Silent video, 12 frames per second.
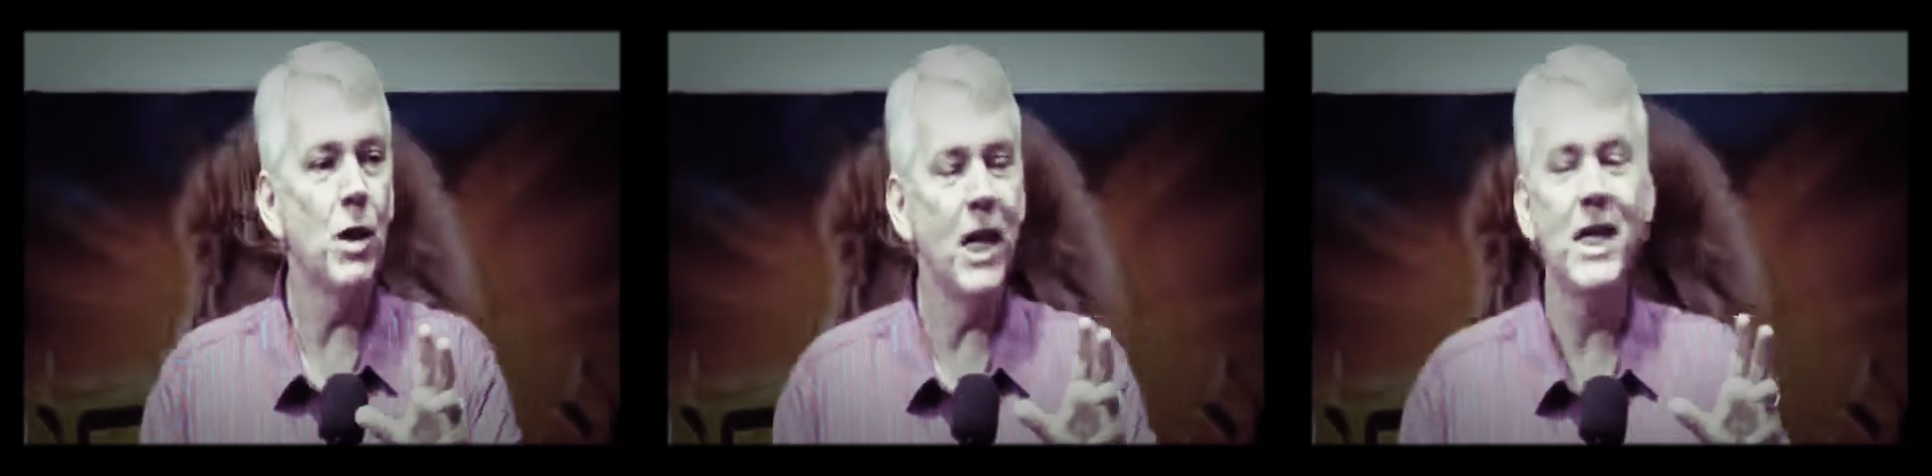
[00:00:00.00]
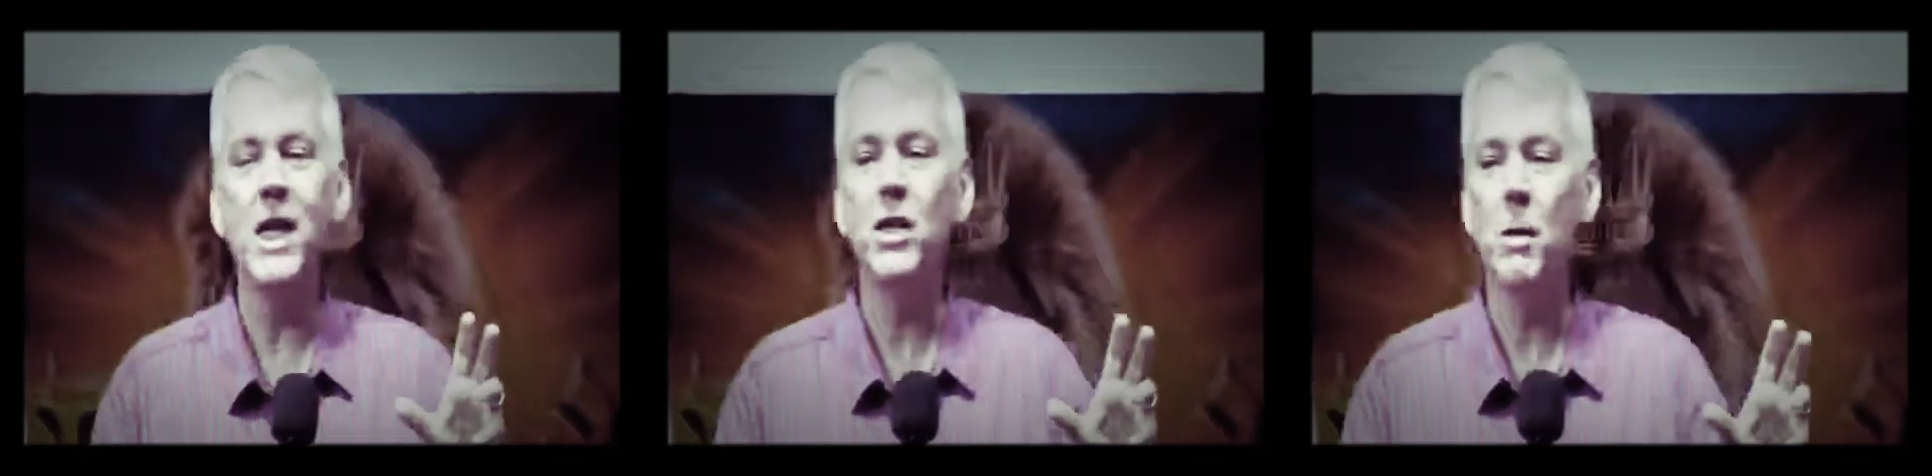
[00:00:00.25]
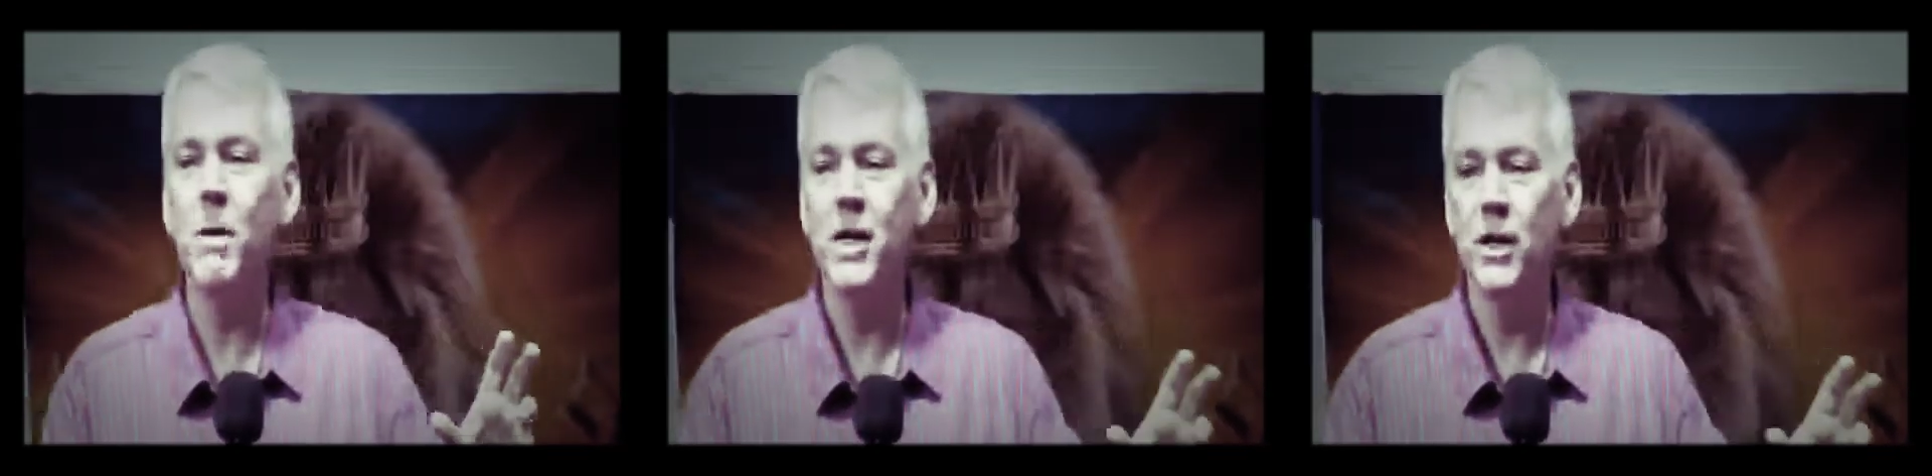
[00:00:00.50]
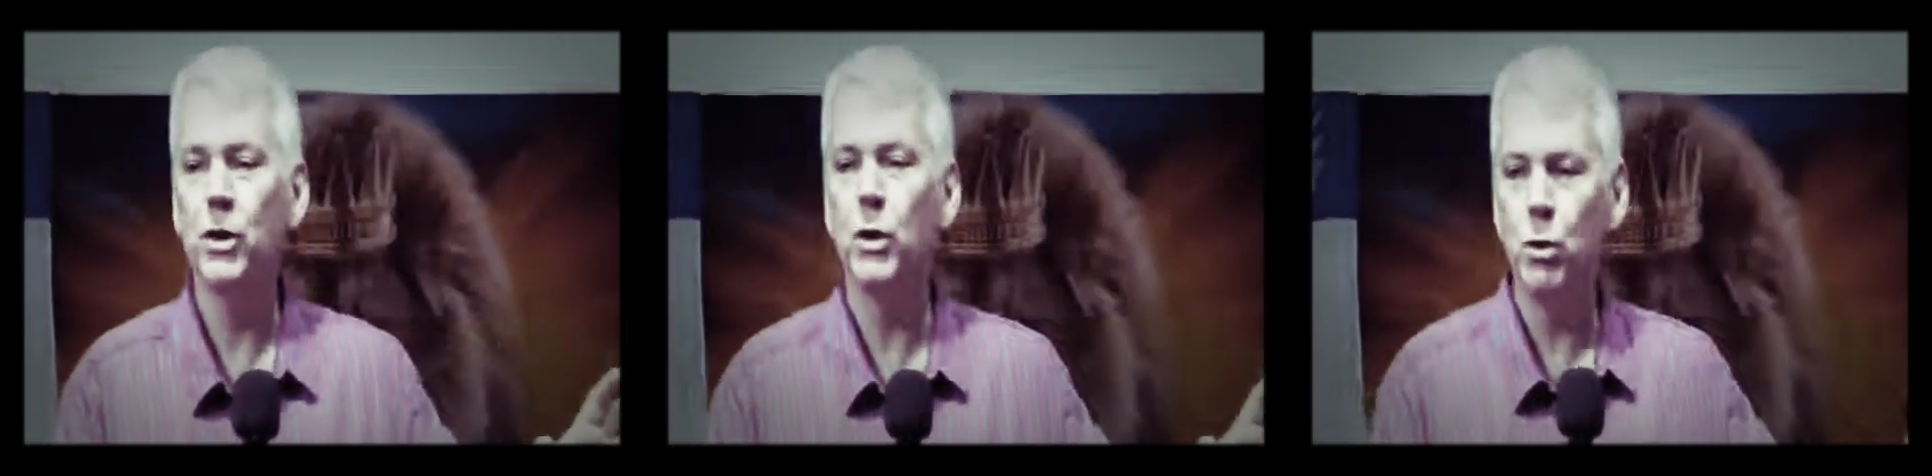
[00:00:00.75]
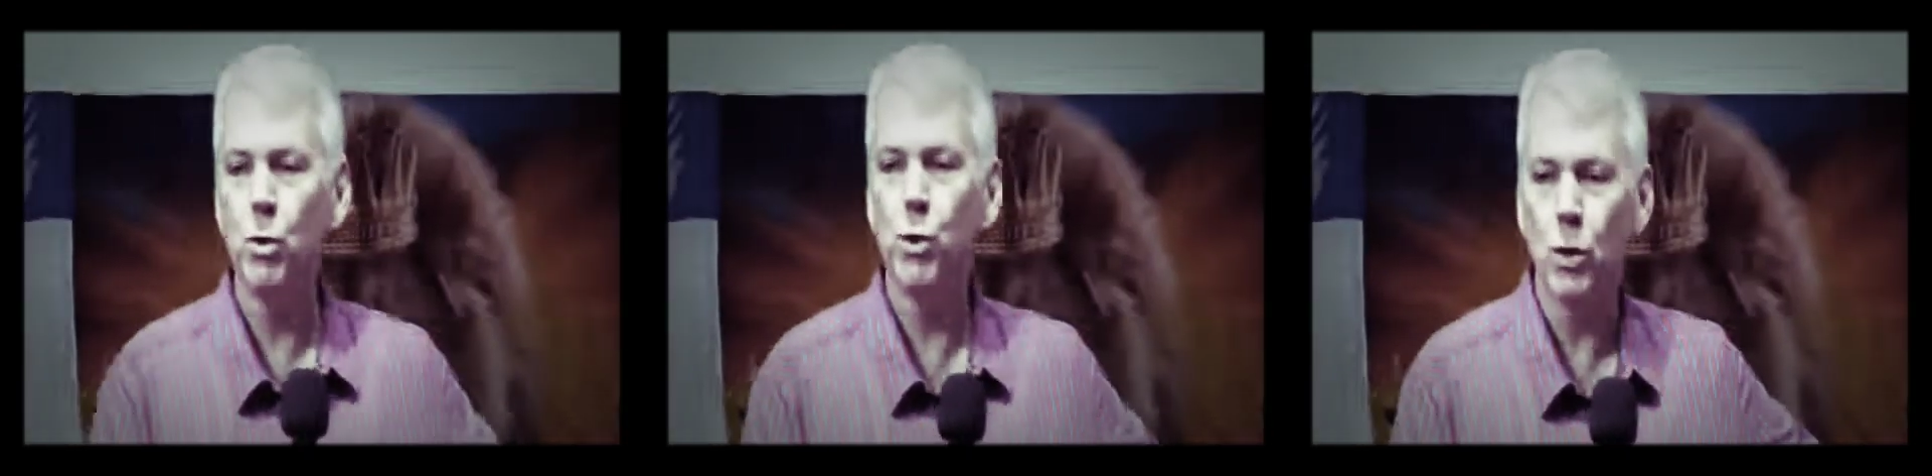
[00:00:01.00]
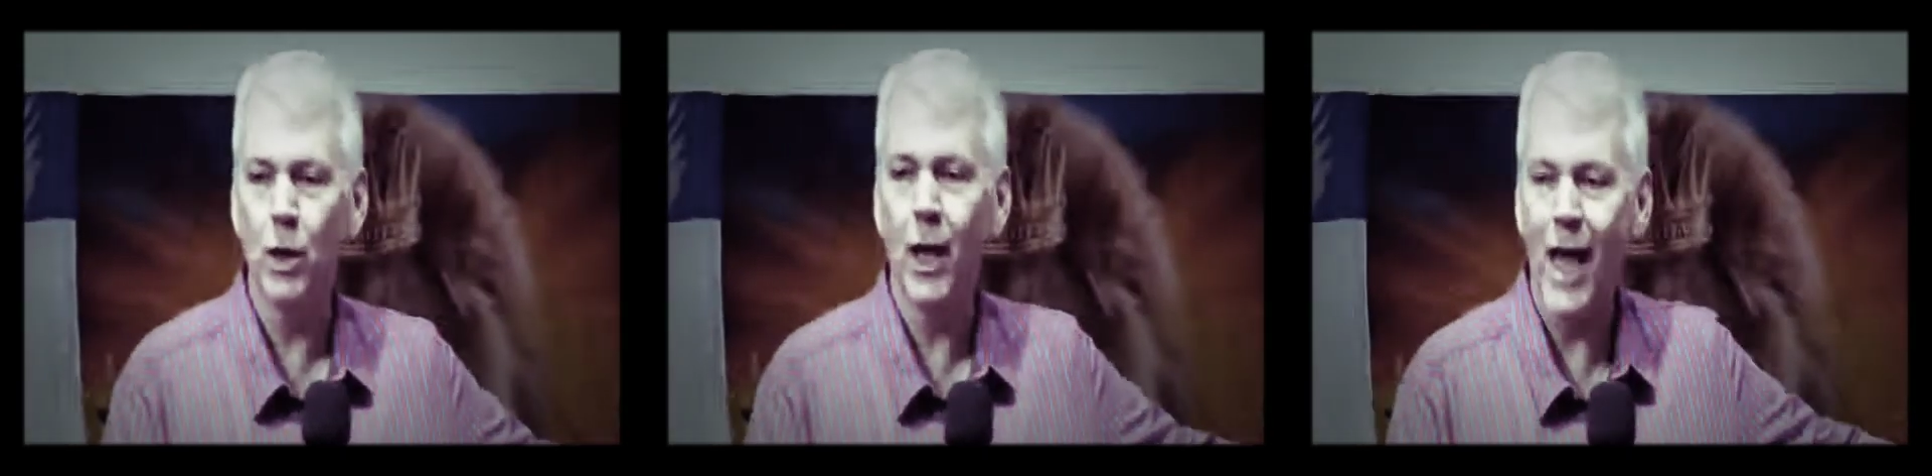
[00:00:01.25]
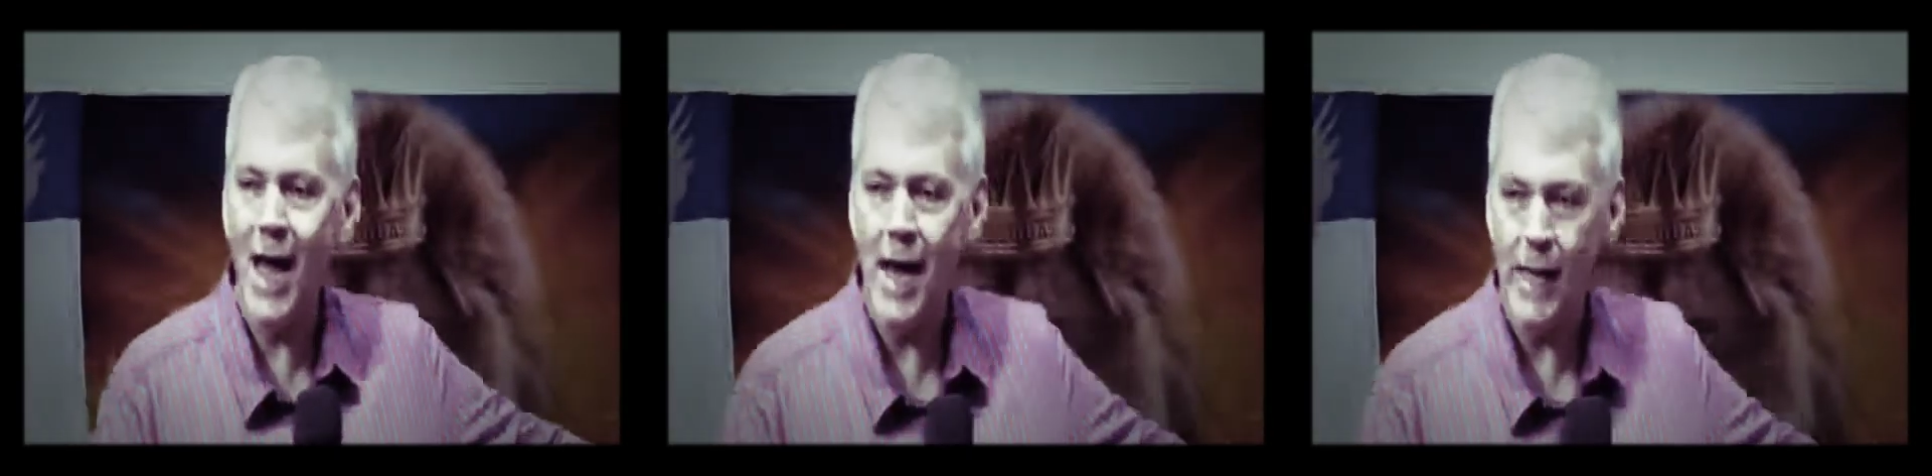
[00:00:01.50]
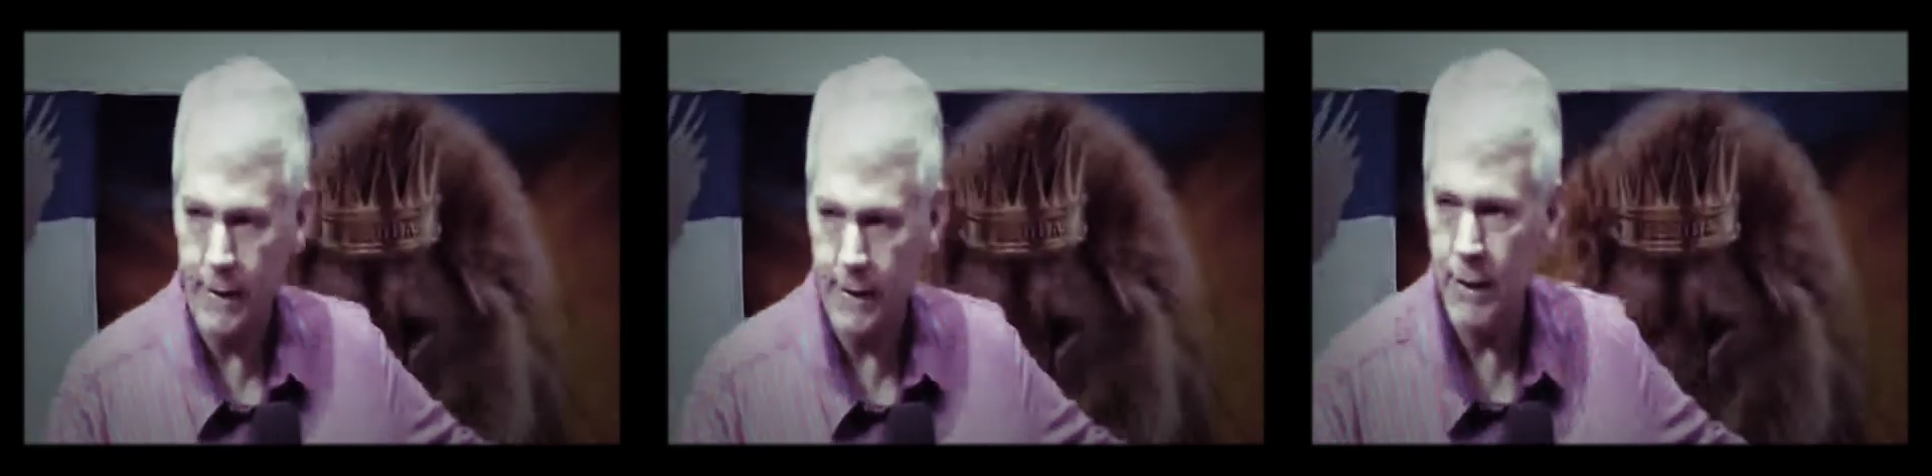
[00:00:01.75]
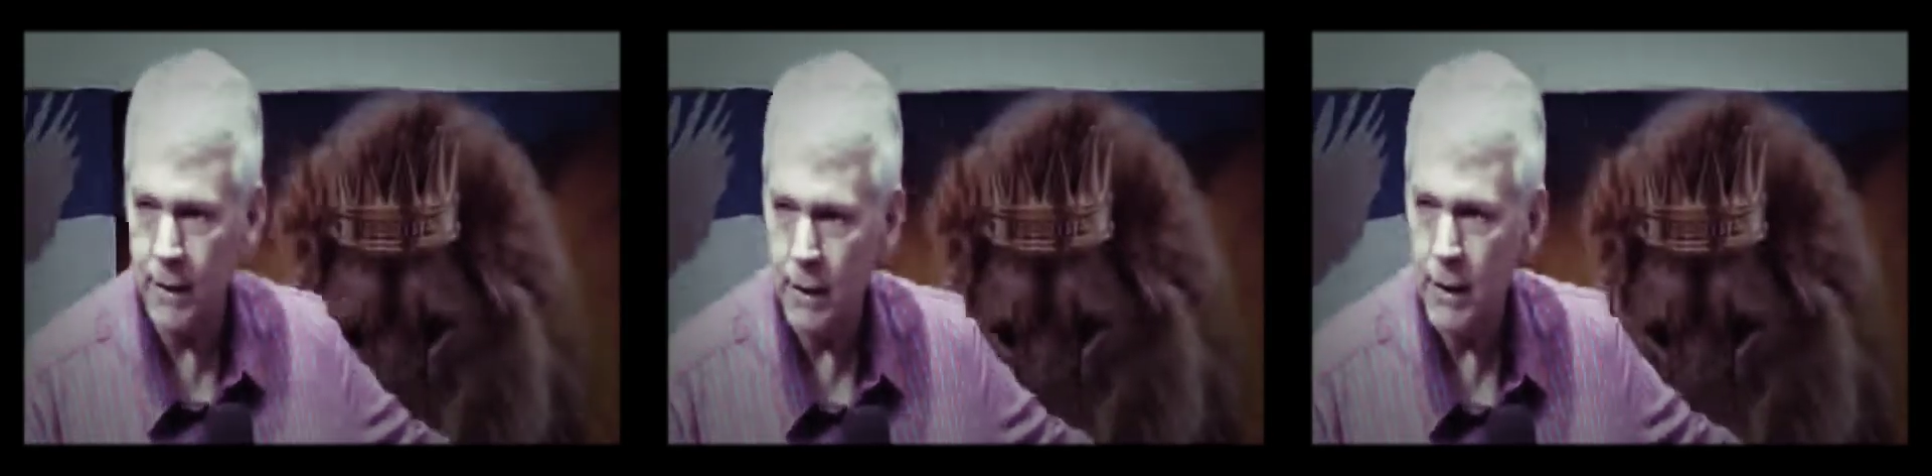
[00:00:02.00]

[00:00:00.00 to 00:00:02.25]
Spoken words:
and need to be institutionalized,